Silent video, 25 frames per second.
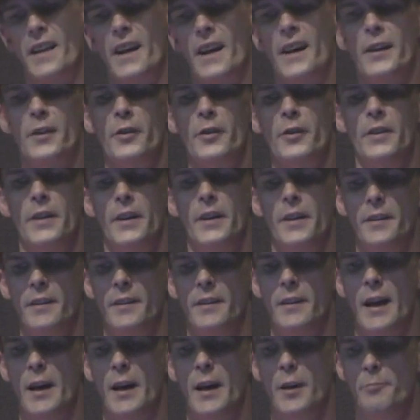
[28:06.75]
data
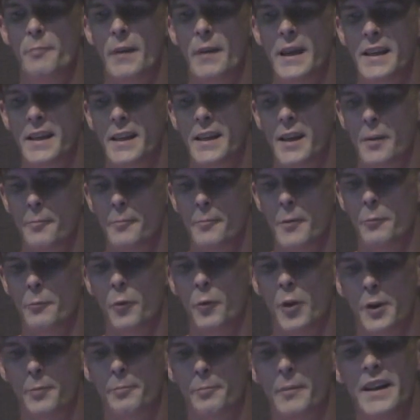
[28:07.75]
and, and making government
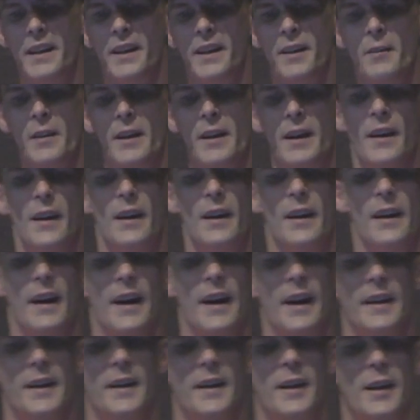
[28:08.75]
work better,
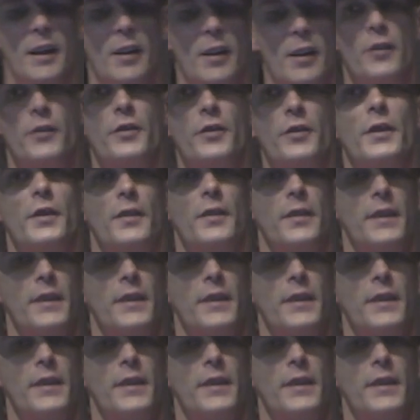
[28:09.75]
I'd encourage you to